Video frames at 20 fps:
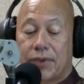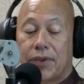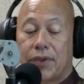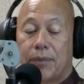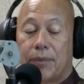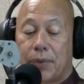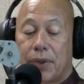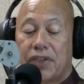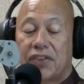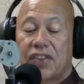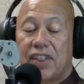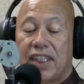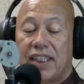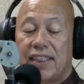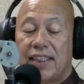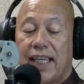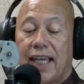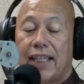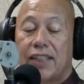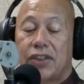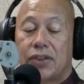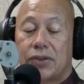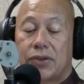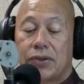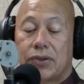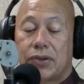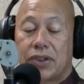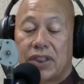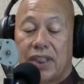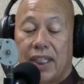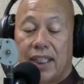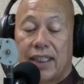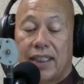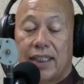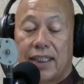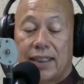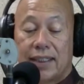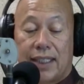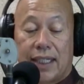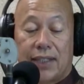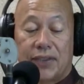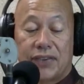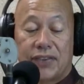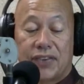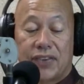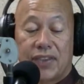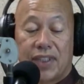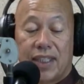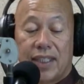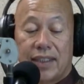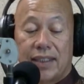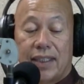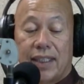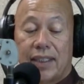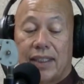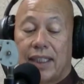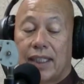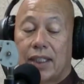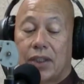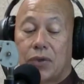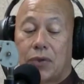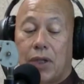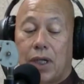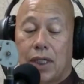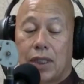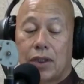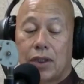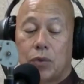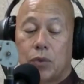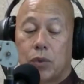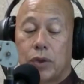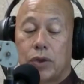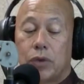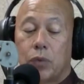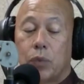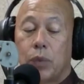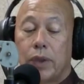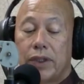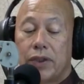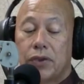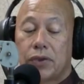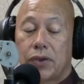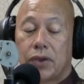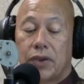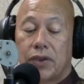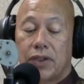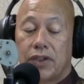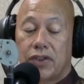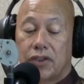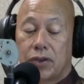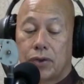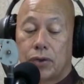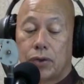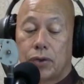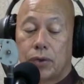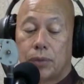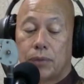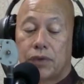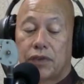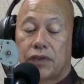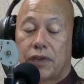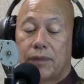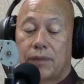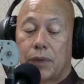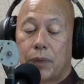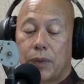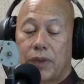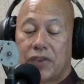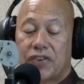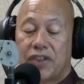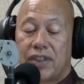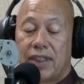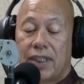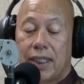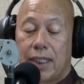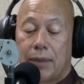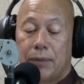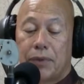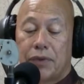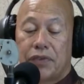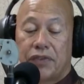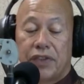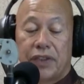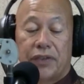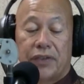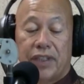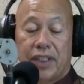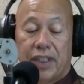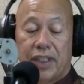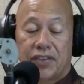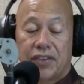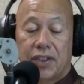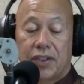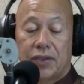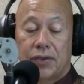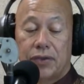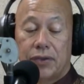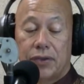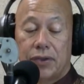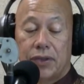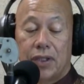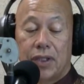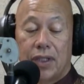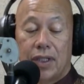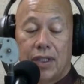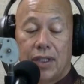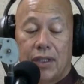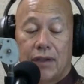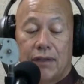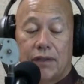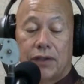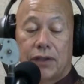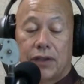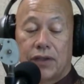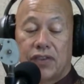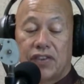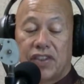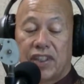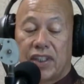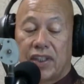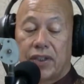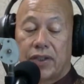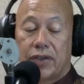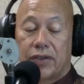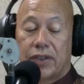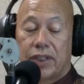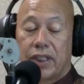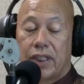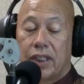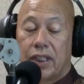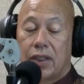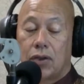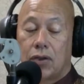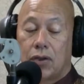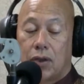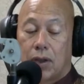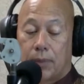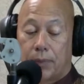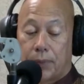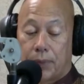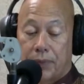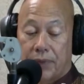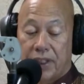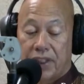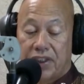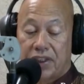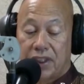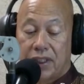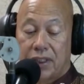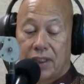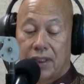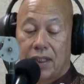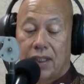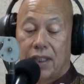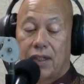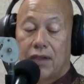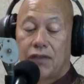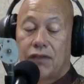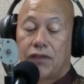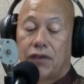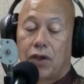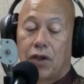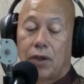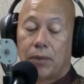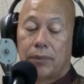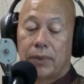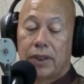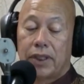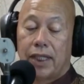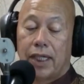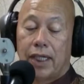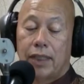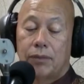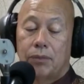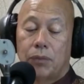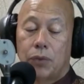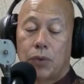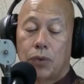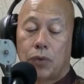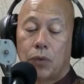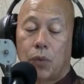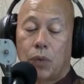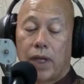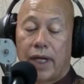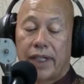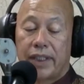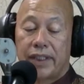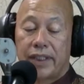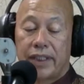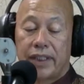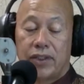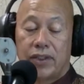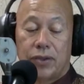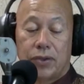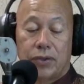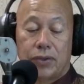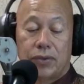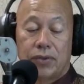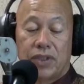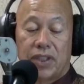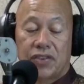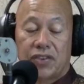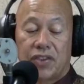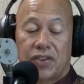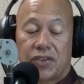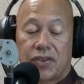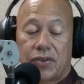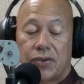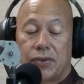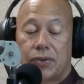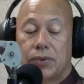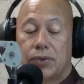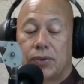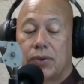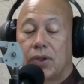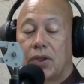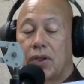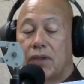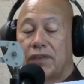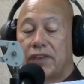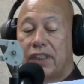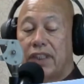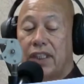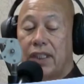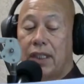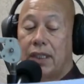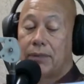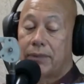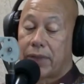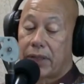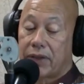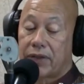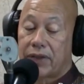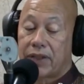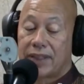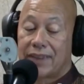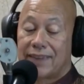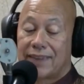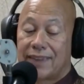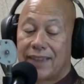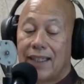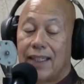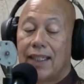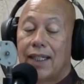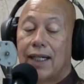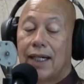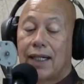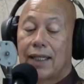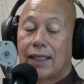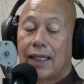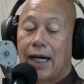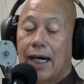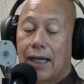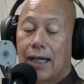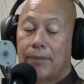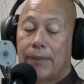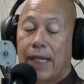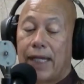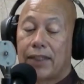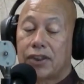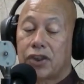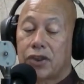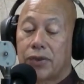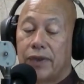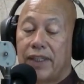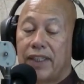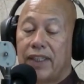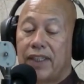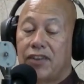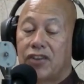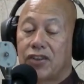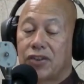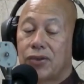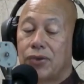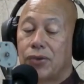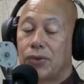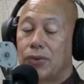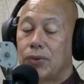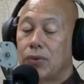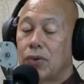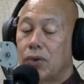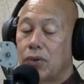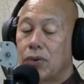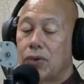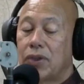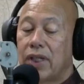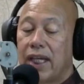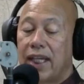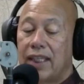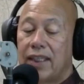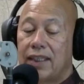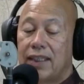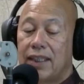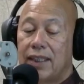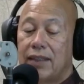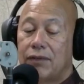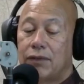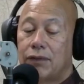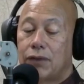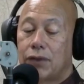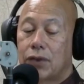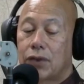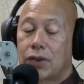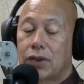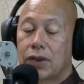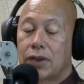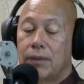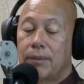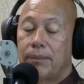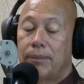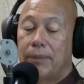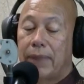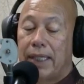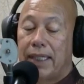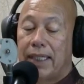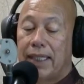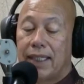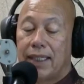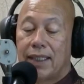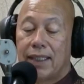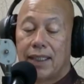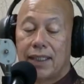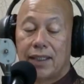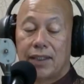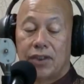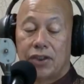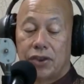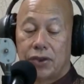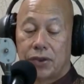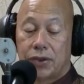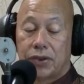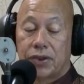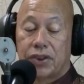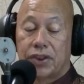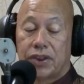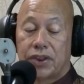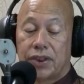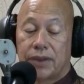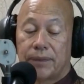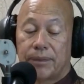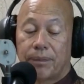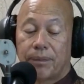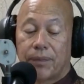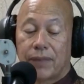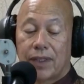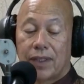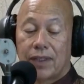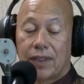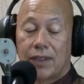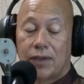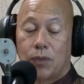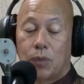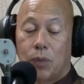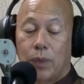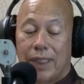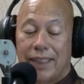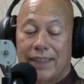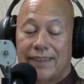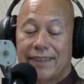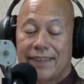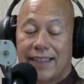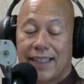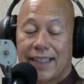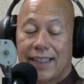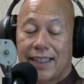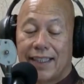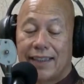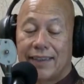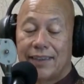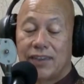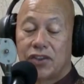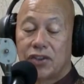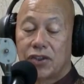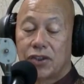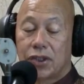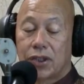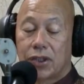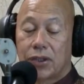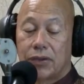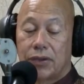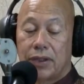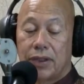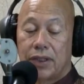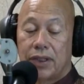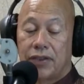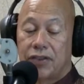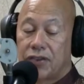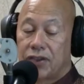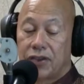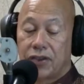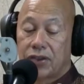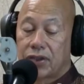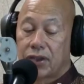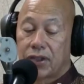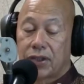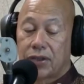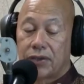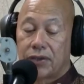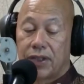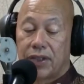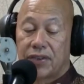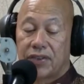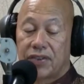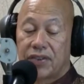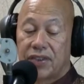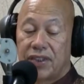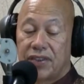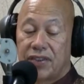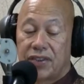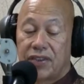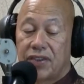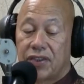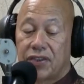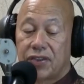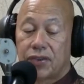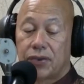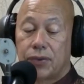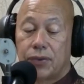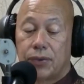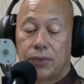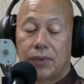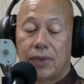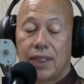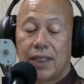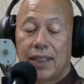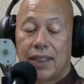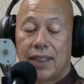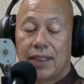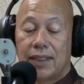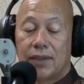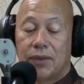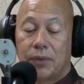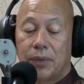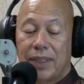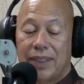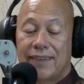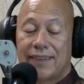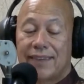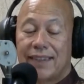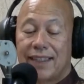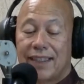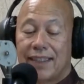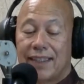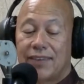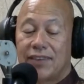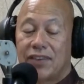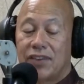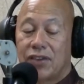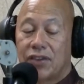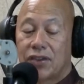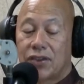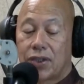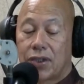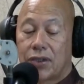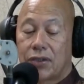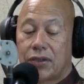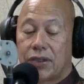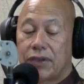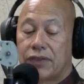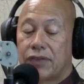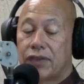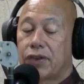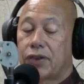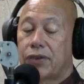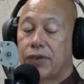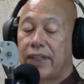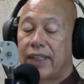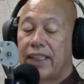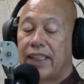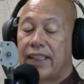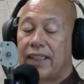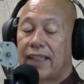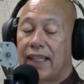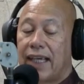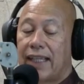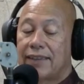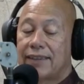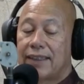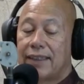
President Daniel Ortega announced that Nicaragua would withdraw its troops from the Western Hemisphere Institute for Security Cooperation, formerly and more widely known as the School of the Americas, a combat training school located in Fort Benning, Georgia. The WINSEC is notorious, this is the school, the WINSEC is notorious for training Latin